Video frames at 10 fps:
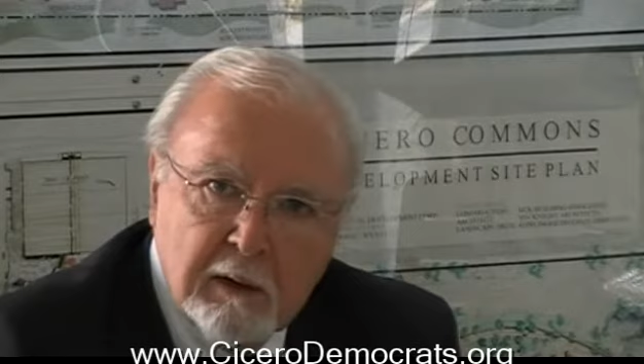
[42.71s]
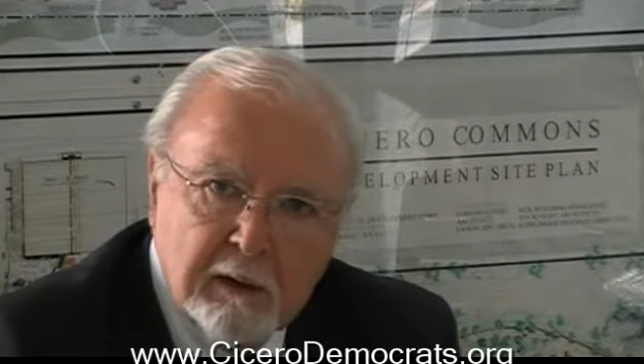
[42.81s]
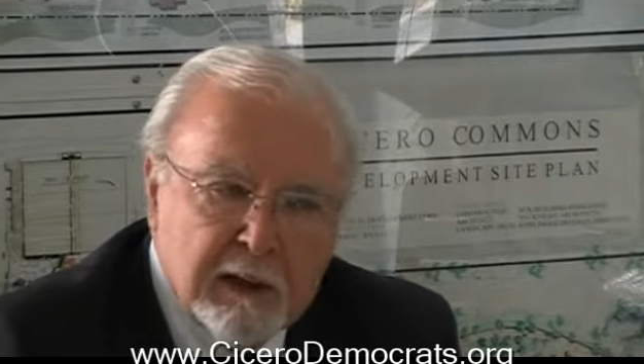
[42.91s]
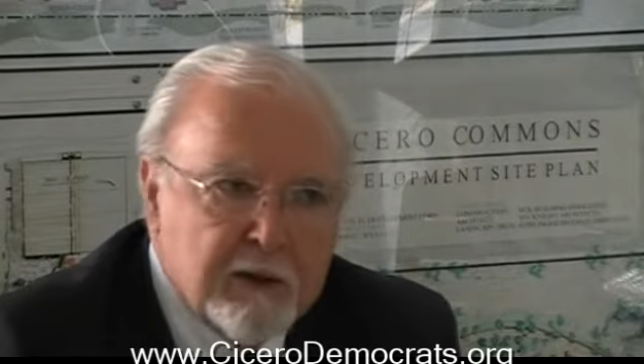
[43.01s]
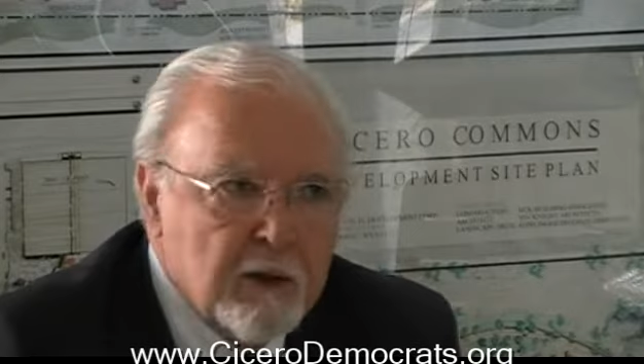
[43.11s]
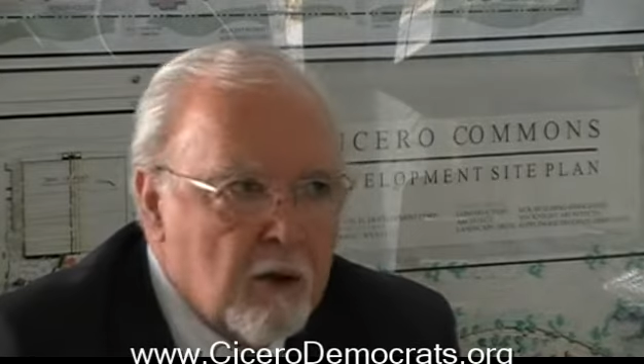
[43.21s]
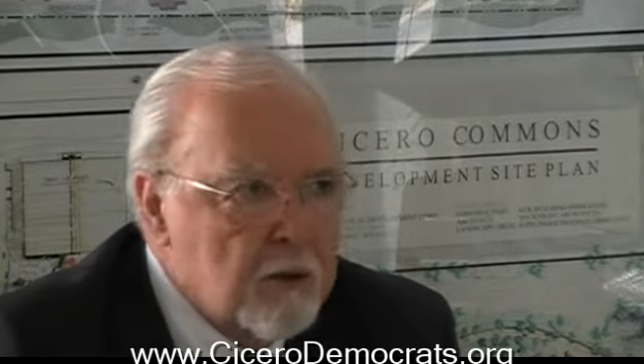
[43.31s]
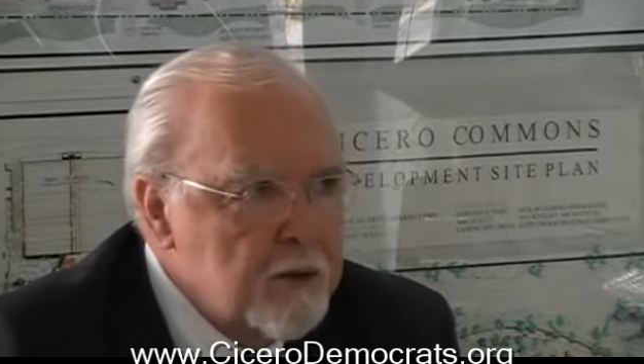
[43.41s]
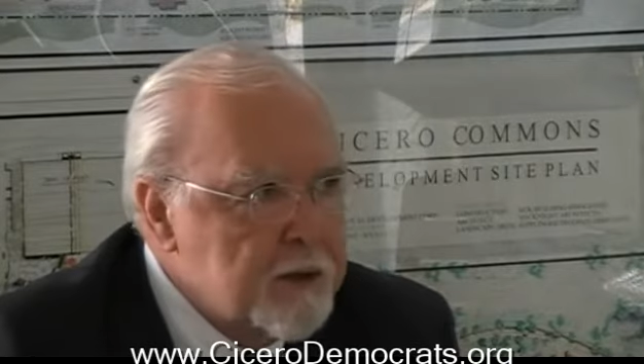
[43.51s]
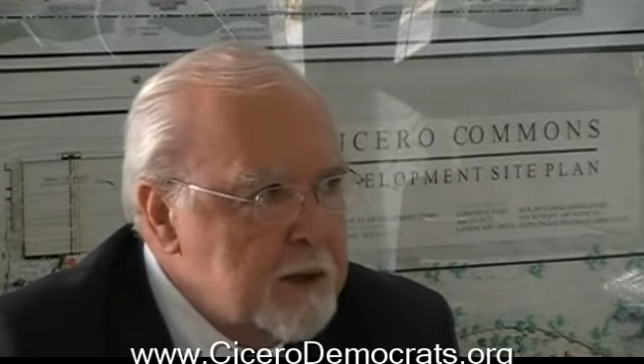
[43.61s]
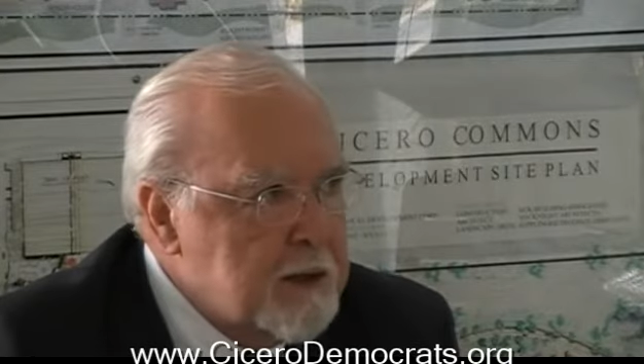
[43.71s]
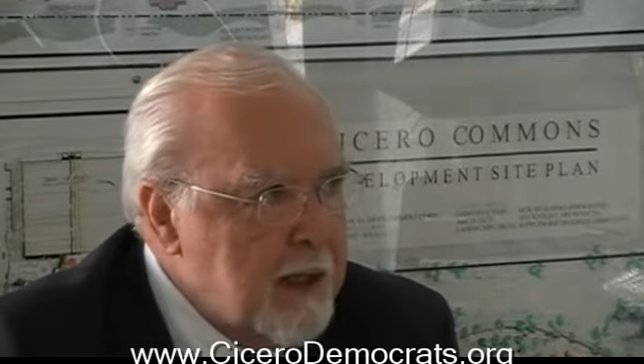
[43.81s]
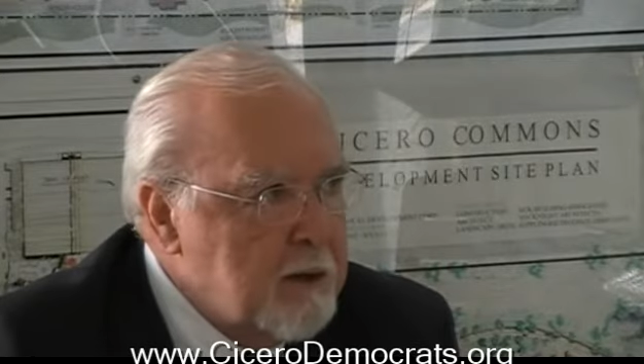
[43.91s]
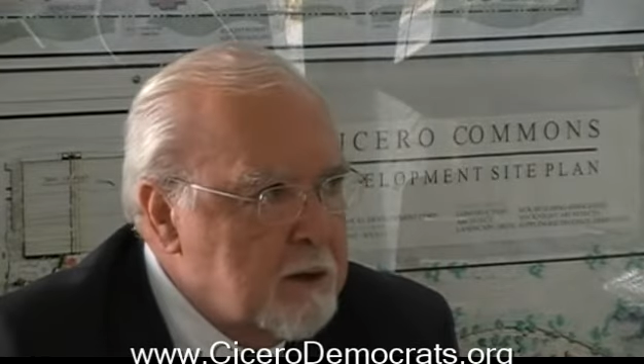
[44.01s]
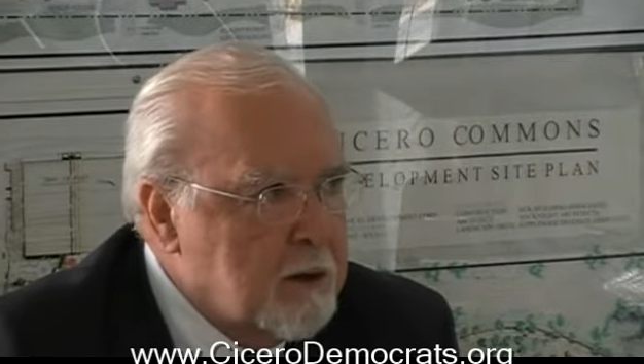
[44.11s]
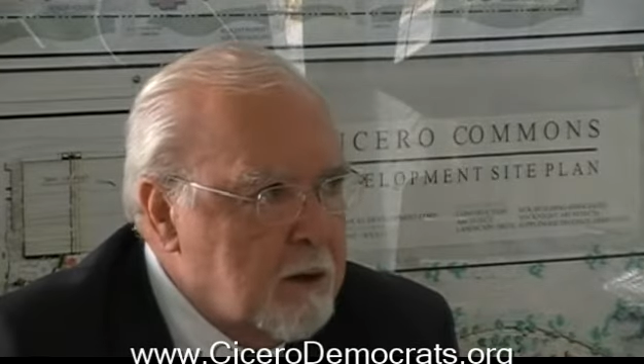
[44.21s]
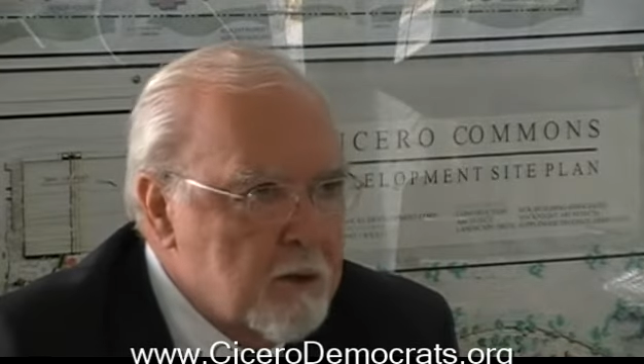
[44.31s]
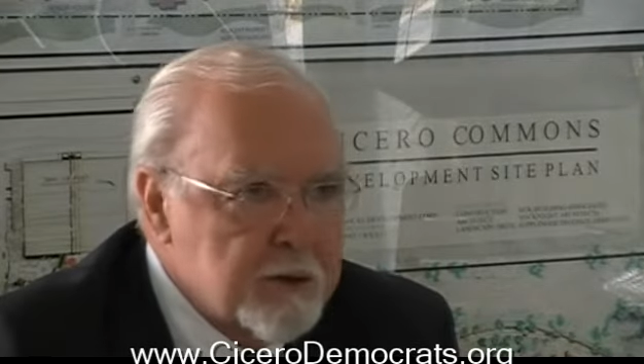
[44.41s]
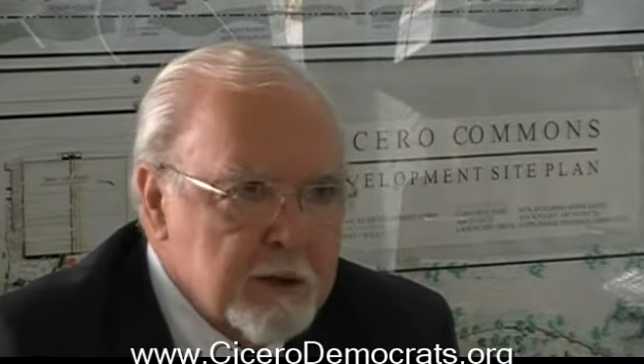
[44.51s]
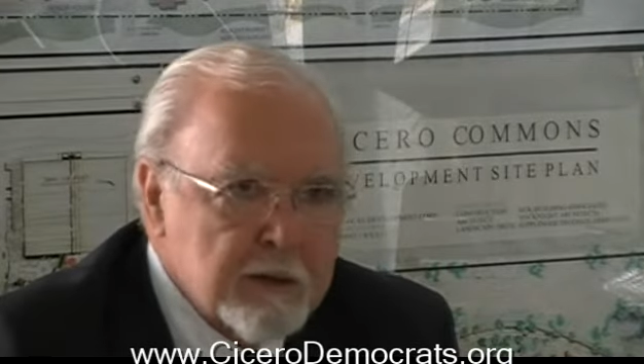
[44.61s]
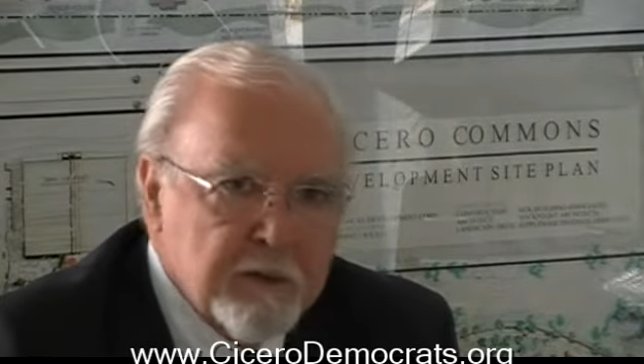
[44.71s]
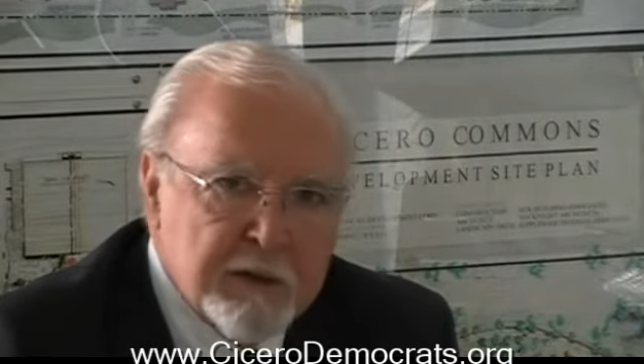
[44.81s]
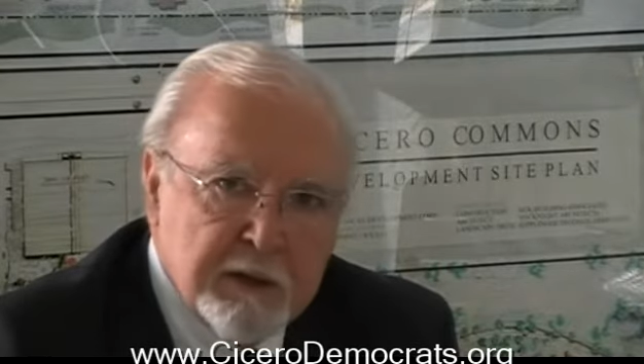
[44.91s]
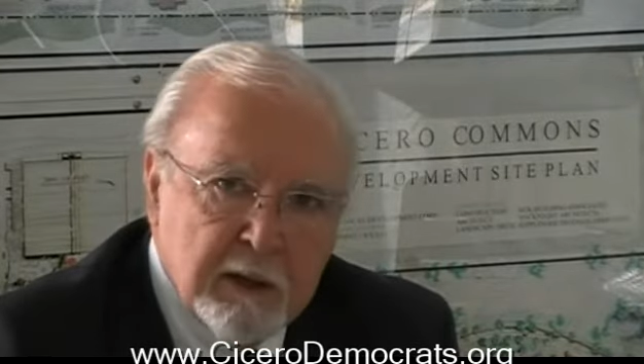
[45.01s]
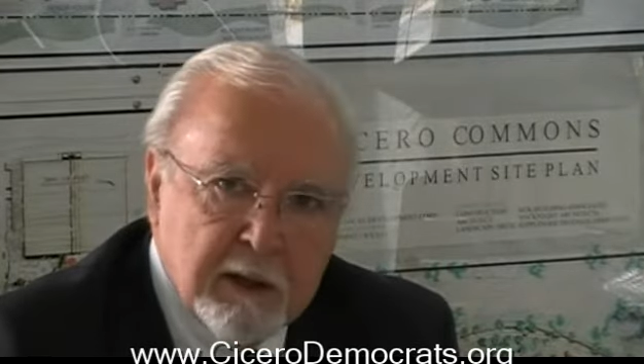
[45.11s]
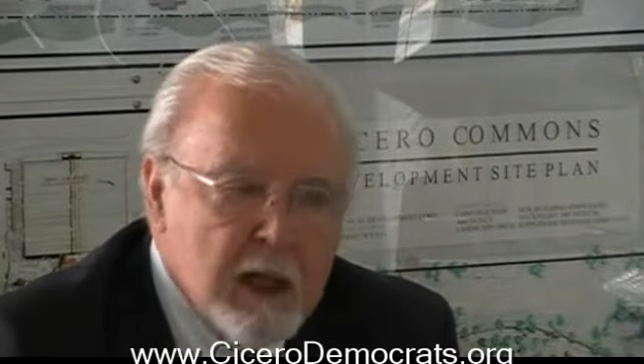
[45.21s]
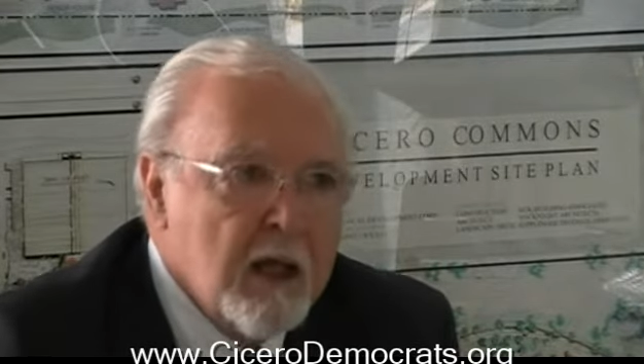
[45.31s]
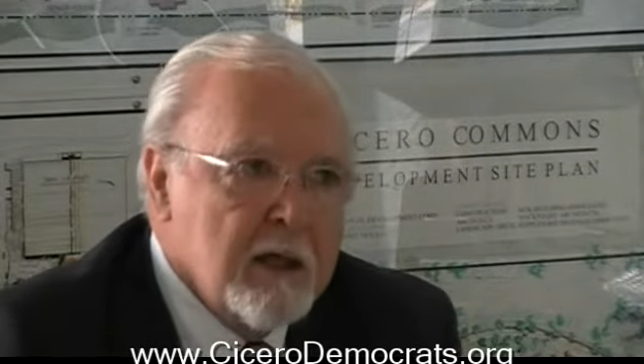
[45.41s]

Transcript: that the owners intend to close this facility.